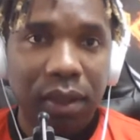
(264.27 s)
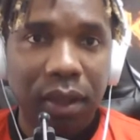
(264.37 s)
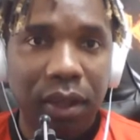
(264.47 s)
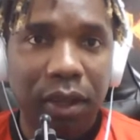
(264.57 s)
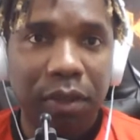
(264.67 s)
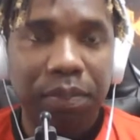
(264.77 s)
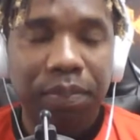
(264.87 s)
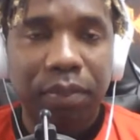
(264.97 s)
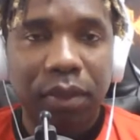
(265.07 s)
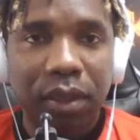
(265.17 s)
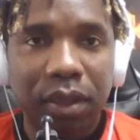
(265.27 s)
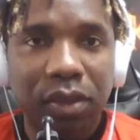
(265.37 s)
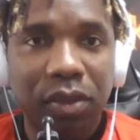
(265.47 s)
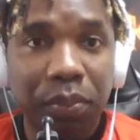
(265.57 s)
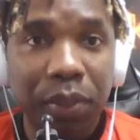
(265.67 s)

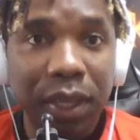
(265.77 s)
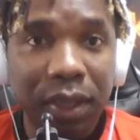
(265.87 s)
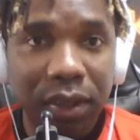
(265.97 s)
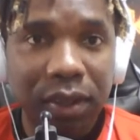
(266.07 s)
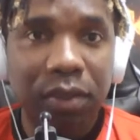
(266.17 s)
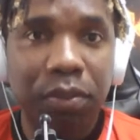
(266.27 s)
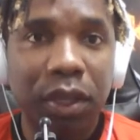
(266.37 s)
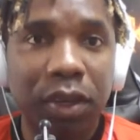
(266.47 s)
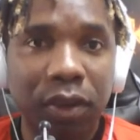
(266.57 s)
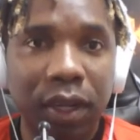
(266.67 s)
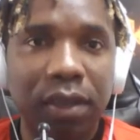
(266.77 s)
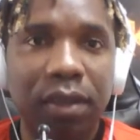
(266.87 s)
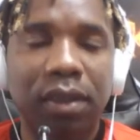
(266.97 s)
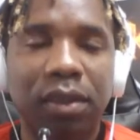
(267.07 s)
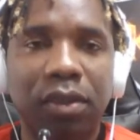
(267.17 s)
good, to be great,
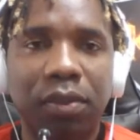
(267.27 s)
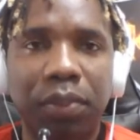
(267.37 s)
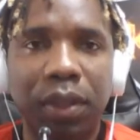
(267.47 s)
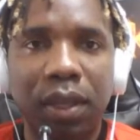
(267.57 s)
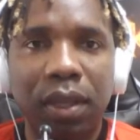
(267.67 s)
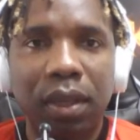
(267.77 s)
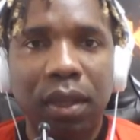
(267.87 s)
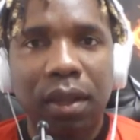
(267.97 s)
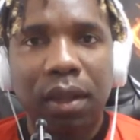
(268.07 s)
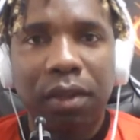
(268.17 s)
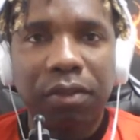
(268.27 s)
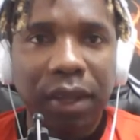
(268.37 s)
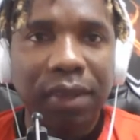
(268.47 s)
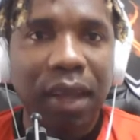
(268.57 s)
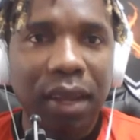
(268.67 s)
to be a
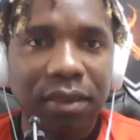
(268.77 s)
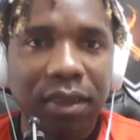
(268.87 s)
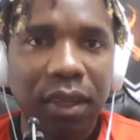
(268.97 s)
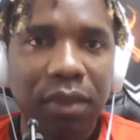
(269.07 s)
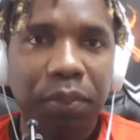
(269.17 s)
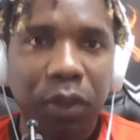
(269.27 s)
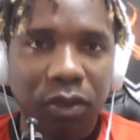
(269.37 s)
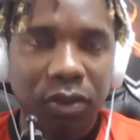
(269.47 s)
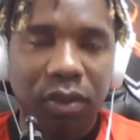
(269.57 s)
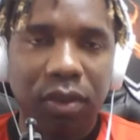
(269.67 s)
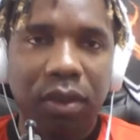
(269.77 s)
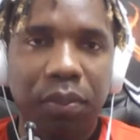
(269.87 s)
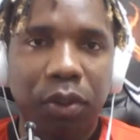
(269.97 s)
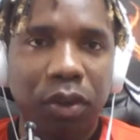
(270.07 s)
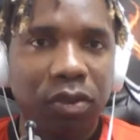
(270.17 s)
fantastic person, a
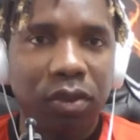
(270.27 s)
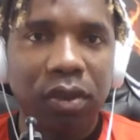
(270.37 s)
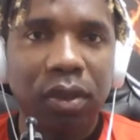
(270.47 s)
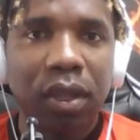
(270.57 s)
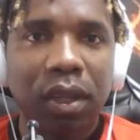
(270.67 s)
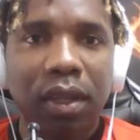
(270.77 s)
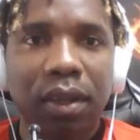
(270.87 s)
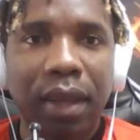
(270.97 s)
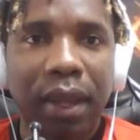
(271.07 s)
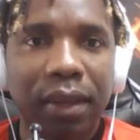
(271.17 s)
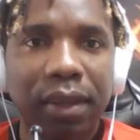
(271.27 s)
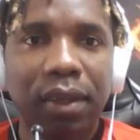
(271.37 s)
person that